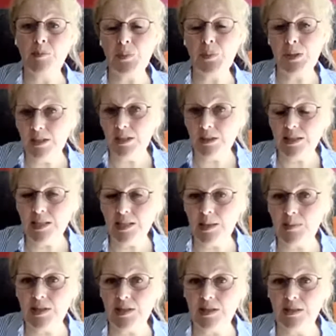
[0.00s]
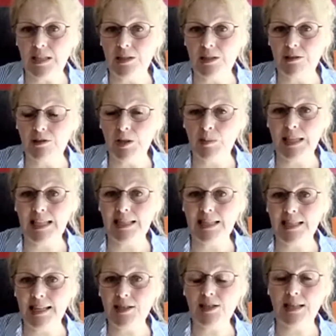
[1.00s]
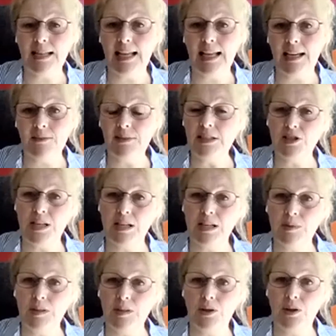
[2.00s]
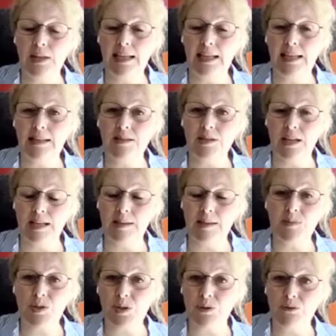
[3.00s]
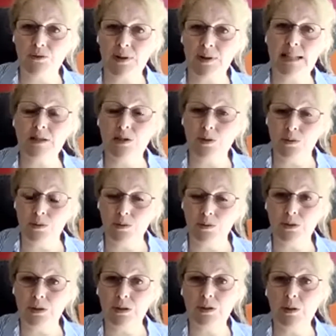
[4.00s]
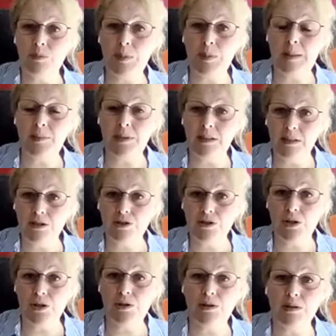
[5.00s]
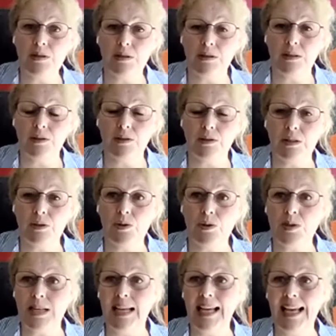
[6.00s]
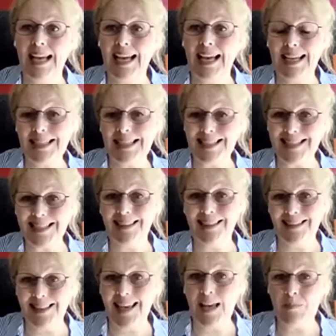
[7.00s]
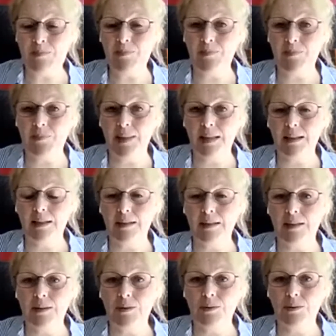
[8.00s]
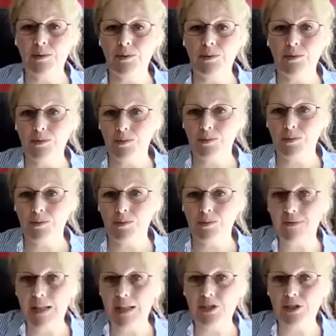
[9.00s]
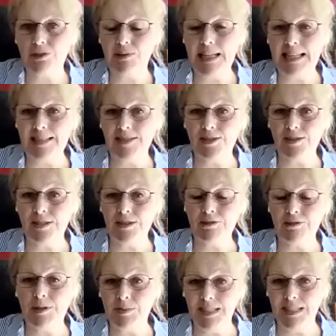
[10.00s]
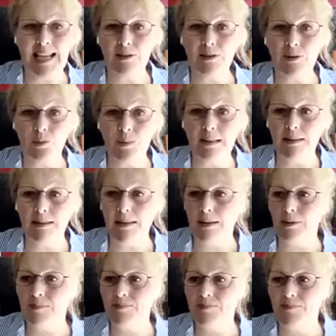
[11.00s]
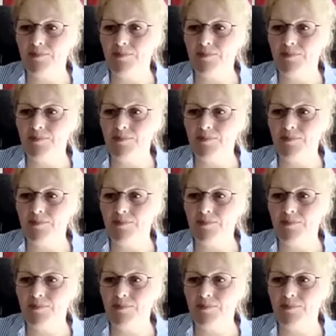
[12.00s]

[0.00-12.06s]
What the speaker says: But the other type of study group is actually having a chat with your colleagues, so your friends, the other people, the other students on the course, and asking them if they want to create a study group together with you.